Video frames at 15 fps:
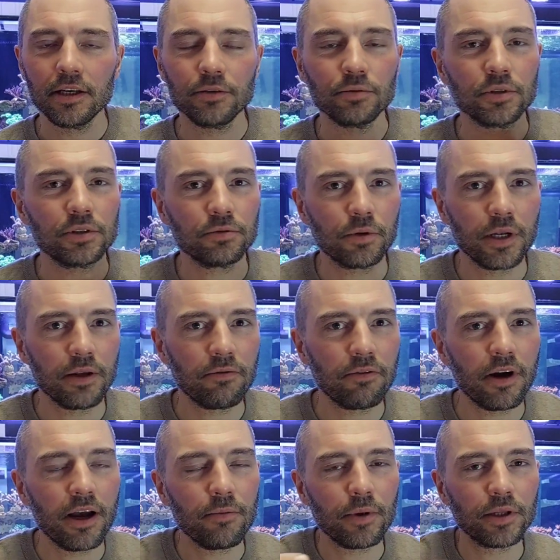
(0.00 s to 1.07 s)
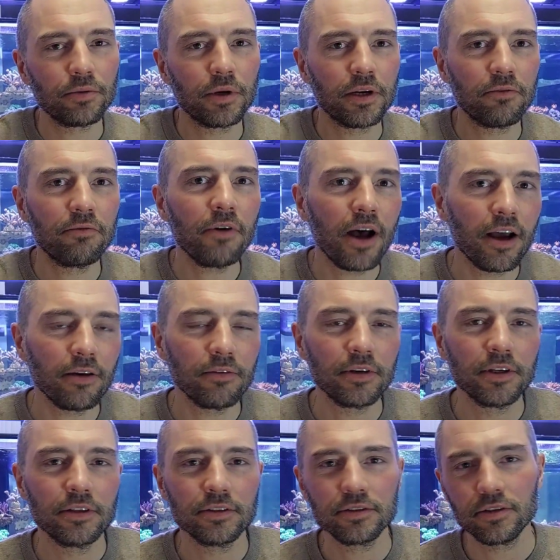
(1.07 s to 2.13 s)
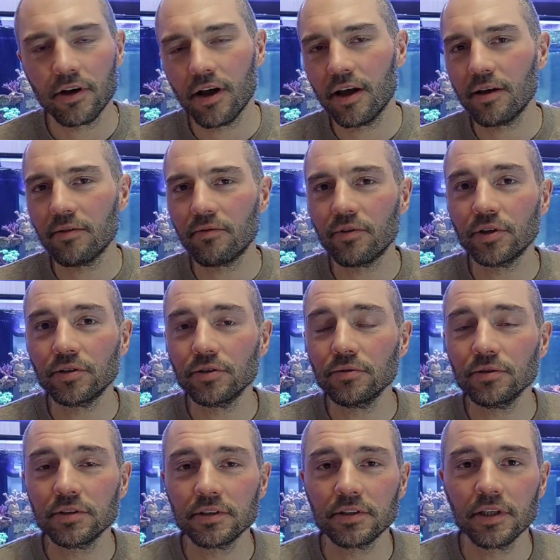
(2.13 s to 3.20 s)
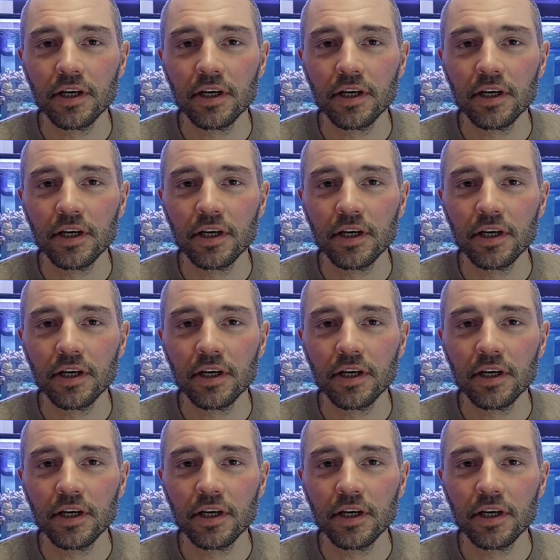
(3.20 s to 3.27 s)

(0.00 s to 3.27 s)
was 25 by 25. So I've reduced